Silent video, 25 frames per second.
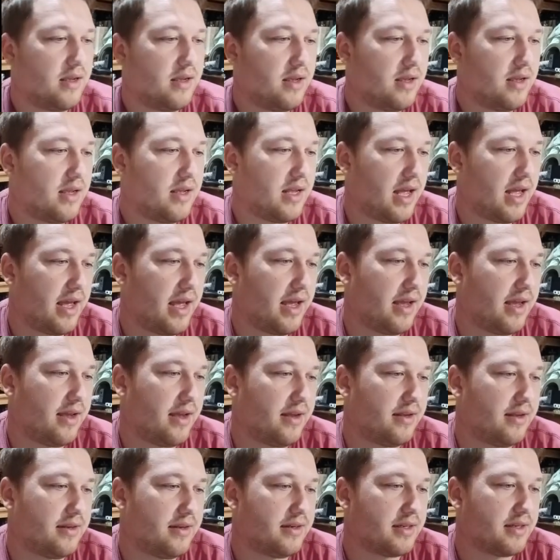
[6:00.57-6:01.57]

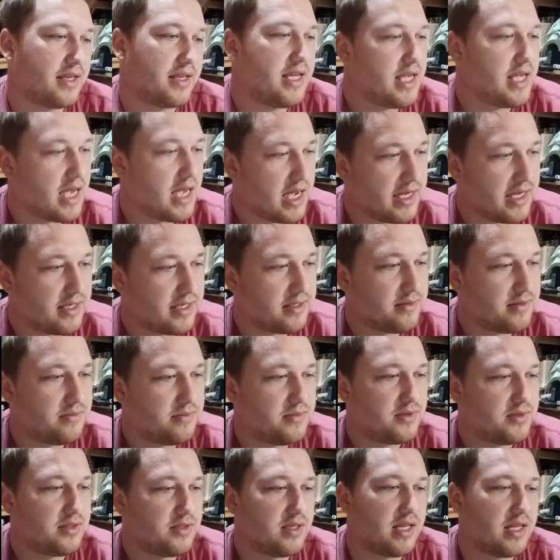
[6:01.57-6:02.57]
And key
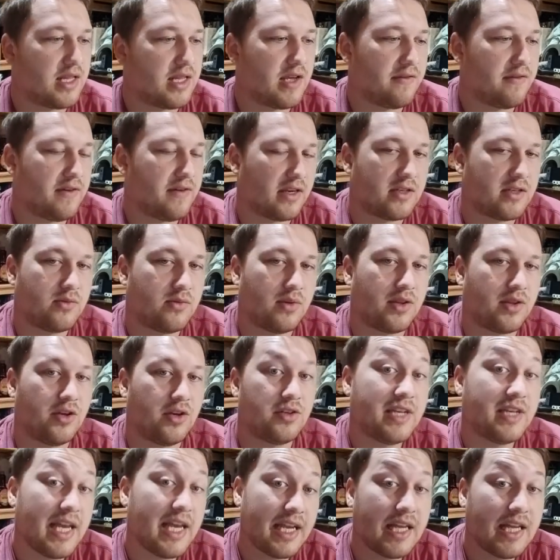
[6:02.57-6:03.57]
items and the effects when they're
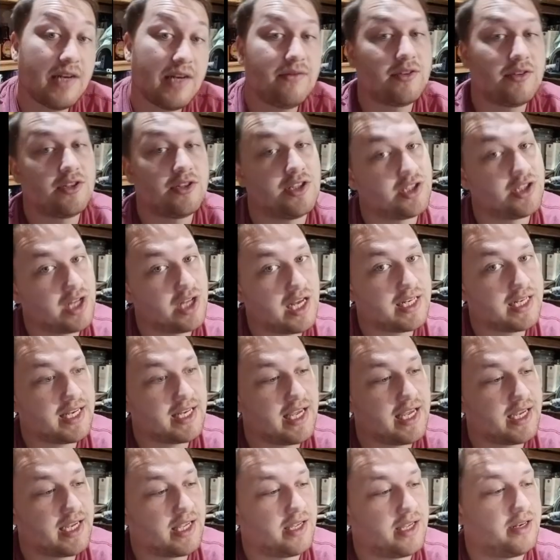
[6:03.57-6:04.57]
taken versus not
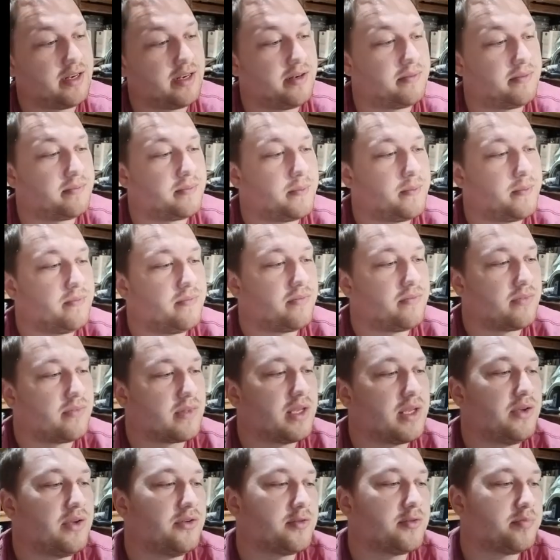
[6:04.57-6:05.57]
taken.
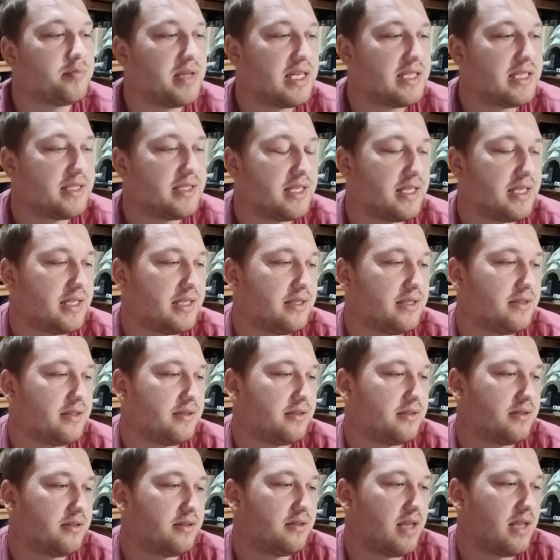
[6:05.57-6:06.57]
Use
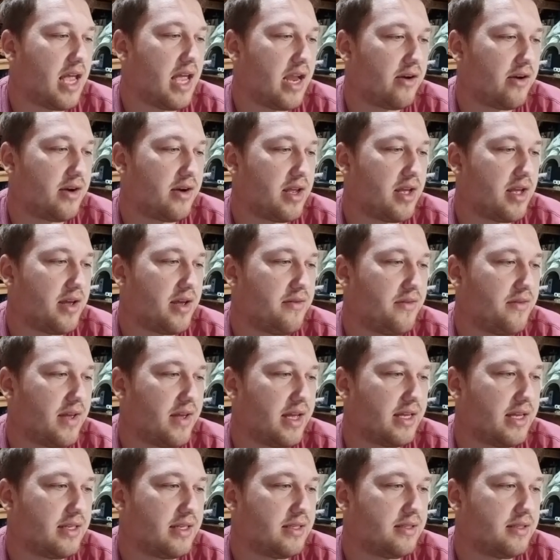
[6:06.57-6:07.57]
blessings, area
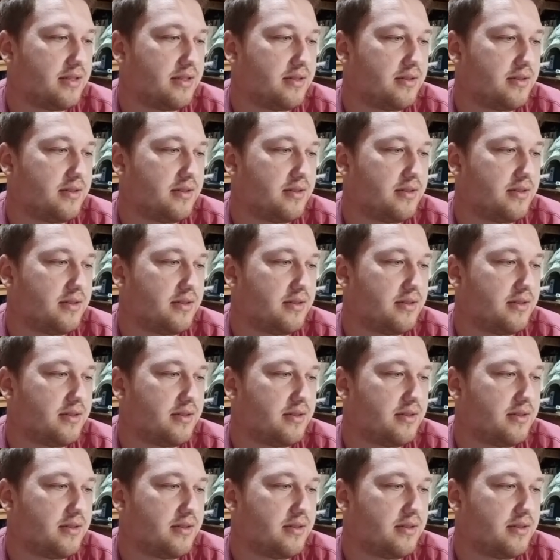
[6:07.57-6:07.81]
events.